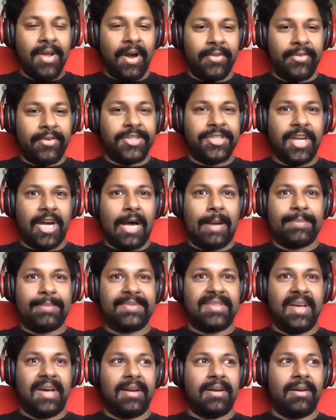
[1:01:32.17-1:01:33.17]
The other
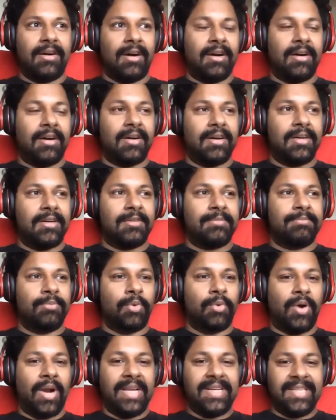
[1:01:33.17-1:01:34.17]
jobs that are
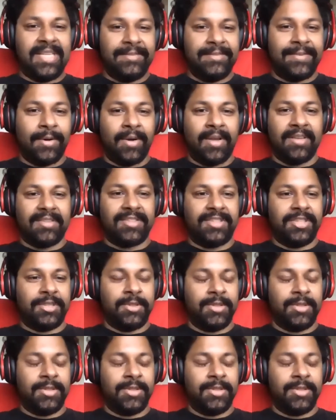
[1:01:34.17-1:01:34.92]
more IT focused,